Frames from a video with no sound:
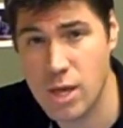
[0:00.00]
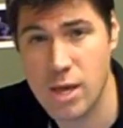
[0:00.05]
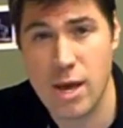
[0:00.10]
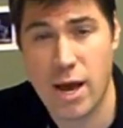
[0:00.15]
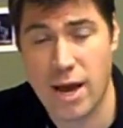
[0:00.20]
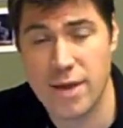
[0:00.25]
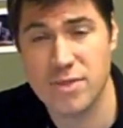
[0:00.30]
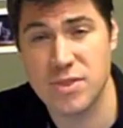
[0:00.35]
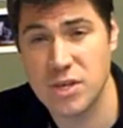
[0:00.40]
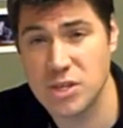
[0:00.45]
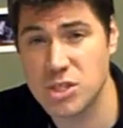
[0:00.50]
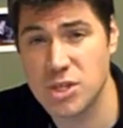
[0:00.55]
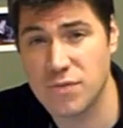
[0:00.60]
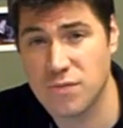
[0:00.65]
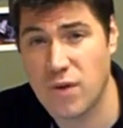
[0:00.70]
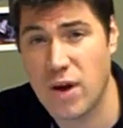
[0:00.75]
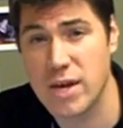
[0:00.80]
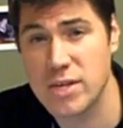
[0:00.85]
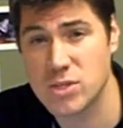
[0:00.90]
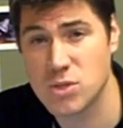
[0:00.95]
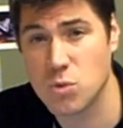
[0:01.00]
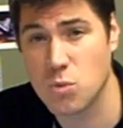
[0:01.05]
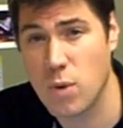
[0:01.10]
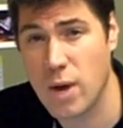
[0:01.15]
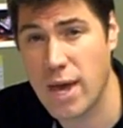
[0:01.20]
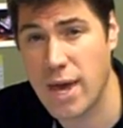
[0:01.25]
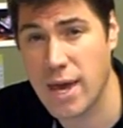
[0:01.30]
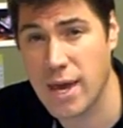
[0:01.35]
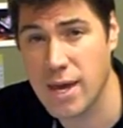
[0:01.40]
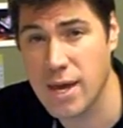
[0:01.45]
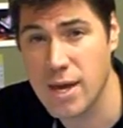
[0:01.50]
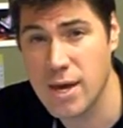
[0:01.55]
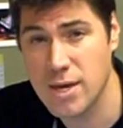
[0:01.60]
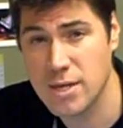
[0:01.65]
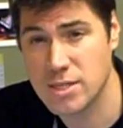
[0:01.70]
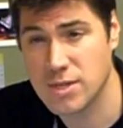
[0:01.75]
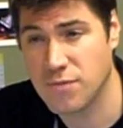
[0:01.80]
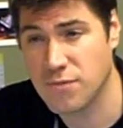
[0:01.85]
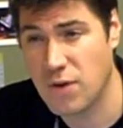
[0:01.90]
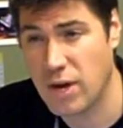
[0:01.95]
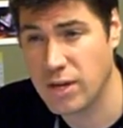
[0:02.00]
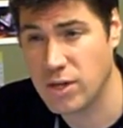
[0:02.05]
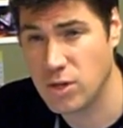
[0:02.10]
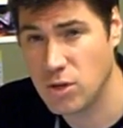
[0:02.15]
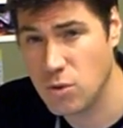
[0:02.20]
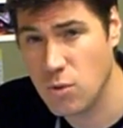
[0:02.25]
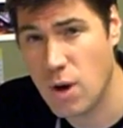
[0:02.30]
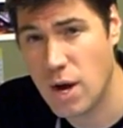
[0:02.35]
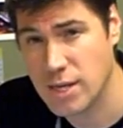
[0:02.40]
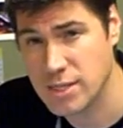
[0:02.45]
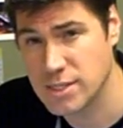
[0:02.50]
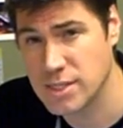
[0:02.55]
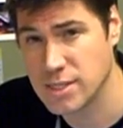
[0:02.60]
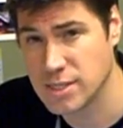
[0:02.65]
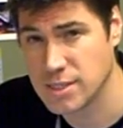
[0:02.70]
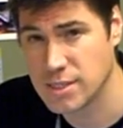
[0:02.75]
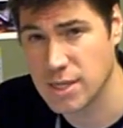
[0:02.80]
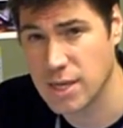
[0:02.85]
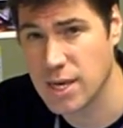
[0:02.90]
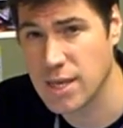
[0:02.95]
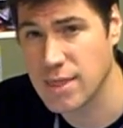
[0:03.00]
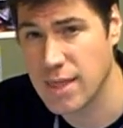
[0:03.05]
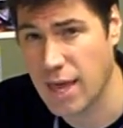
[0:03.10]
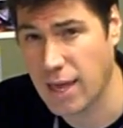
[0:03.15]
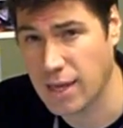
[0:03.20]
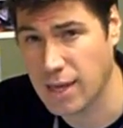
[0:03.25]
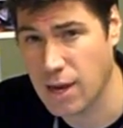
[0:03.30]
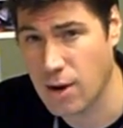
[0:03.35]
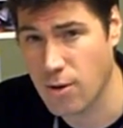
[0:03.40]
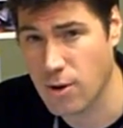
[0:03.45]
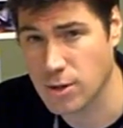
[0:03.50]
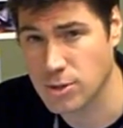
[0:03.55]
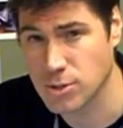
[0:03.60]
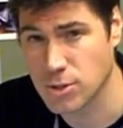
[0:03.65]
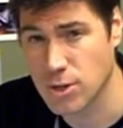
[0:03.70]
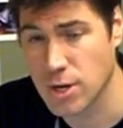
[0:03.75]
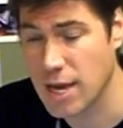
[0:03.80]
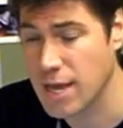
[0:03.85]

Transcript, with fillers: I think she finds a way to find nuances in that character.